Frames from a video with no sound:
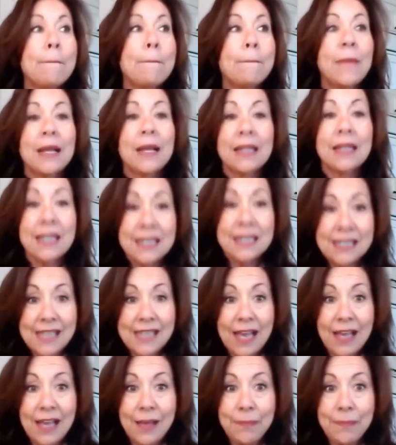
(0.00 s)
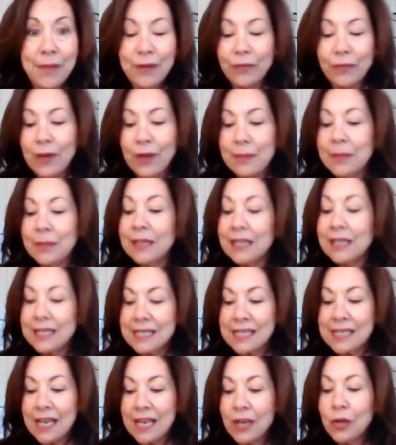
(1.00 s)
Melissa, my friend
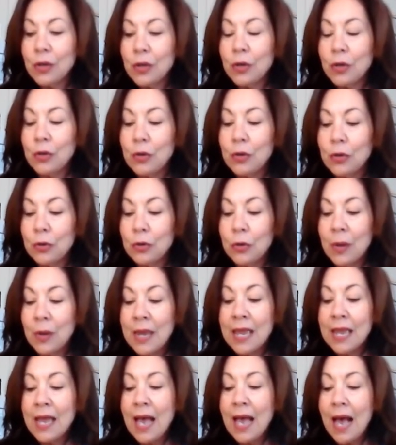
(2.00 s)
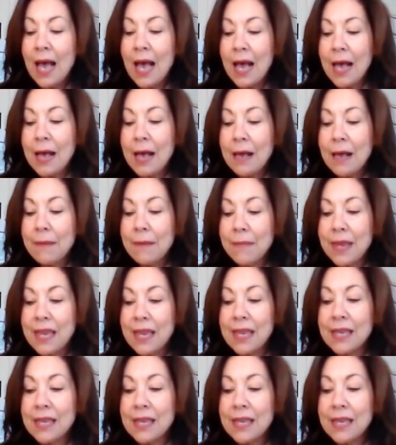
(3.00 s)
Melissa, who um,